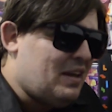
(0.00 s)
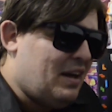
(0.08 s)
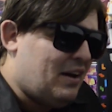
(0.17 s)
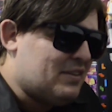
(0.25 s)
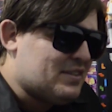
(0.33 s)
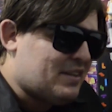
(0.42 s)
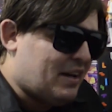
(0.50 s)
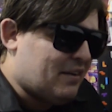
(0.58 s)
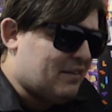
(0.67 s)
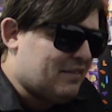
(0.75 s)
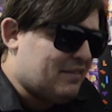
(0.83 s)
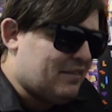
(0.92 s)
And I was
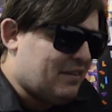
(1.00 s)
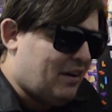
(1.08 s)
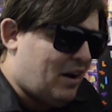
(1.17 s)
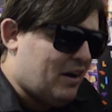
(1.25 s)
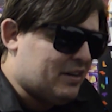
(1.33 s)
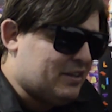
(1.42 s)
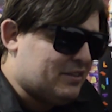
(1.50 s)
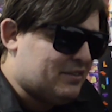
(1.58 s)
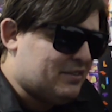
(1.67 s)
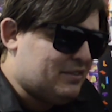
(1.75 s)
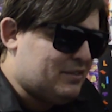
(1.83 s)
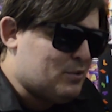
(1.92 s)
like, oh, do
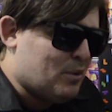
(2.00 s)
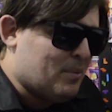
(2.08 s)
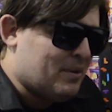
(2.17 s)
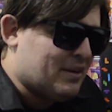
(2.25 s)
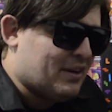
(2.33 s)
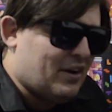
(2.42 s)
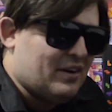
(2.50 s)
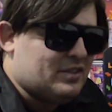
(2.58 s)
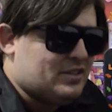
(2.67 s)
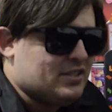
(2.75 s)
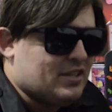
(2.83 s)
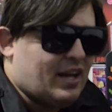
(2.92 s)
you want me to go? And
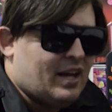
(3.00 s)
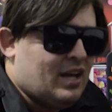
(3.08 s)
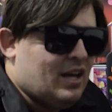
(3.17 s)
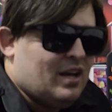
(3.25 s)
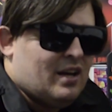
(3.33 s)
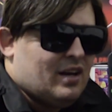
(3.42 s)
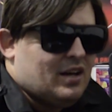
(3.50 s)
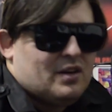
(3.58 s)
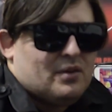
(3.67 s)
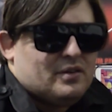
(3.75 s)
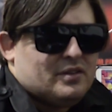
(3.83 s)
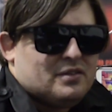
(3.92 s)
she's like, I
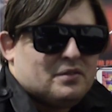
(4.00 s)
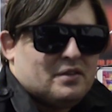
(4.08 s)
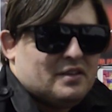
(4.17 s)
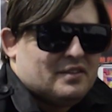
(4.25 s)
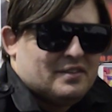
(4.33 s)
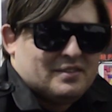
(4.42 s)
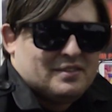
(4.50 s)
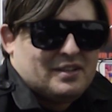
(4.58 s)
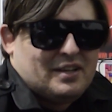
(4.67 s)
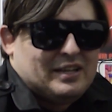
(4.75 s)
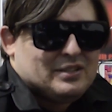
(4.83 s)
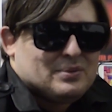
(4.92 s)
don't want to do anything
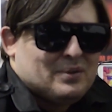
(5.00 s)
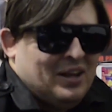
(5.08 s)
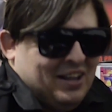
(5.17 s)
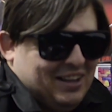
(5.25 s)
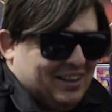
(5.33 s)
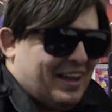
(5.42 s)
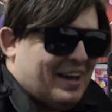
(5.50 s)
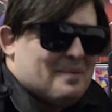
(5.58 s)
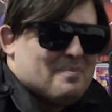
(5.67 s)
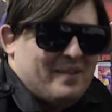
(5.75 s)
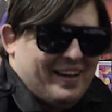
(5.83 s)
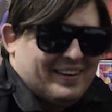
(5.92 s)
today. I just want to lie
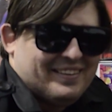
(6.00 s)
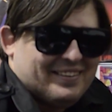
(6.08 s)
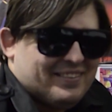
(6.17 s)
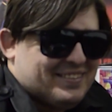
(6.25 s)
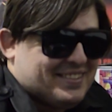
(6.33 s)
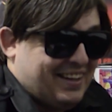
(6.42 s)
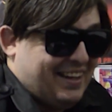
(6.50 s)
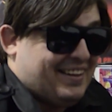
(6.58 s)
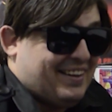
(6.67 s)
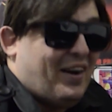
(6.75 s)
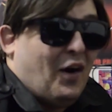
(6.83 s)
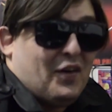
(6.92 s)
in bed. And I was
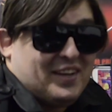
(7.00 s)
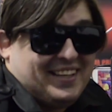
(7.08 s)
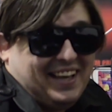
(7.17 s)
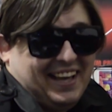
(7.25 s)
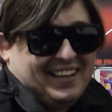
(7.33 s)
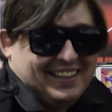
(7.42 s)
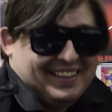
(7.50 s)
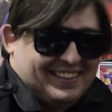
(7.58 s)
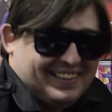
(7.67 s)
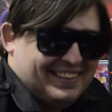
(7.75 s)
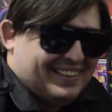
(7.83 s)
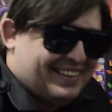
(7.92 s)
like, oh, okay.
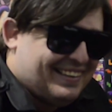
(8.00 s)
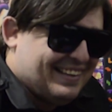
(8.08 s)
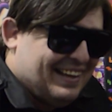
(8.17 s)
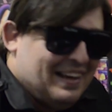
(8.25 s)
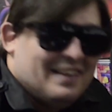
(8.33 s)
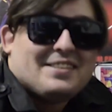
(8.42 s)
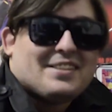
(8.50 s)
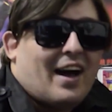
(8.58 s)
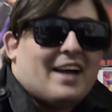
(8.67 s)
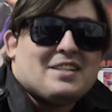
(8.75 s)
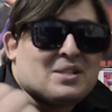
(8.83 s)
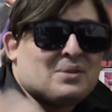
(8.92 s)
So
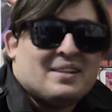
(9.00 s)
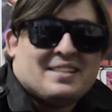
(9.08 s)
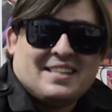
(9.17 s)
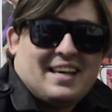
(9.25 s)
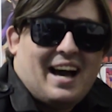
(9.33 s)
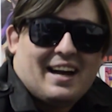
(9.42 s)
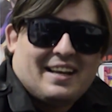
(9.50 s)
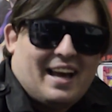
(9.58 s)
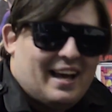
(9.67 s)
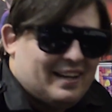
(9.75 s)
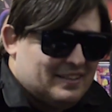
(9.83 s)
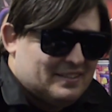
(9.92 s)
I just went to the
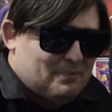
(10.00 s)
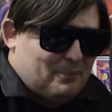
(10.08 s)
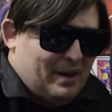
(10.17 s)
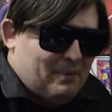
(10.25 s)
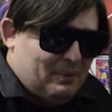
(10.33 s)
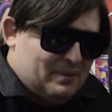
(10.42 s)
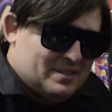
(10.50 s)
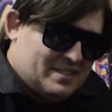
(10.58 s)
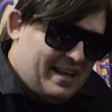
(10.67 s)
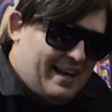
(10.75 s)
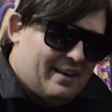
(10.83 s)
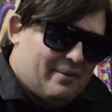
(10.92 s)
arcade, because where we were
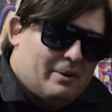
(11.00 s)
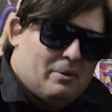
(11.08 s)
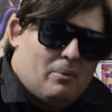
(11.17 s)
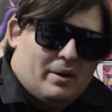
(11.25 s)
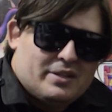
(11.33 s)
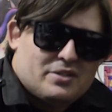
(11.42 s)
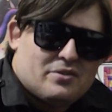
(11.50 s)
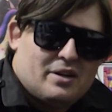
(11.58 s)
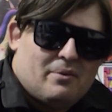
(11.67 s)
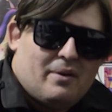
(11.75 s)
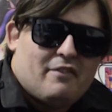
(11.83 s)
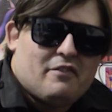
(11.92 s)
staying, we were 1 street
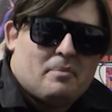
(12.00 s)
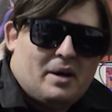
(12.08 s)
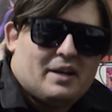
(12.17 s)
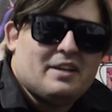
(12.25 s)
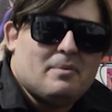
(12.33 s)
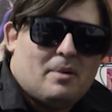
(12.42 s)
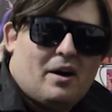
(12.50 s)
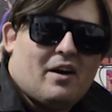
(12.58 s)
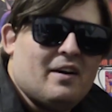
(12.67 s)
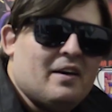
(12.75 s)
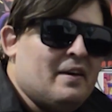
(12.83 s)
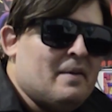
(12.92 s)
away from Akihabara.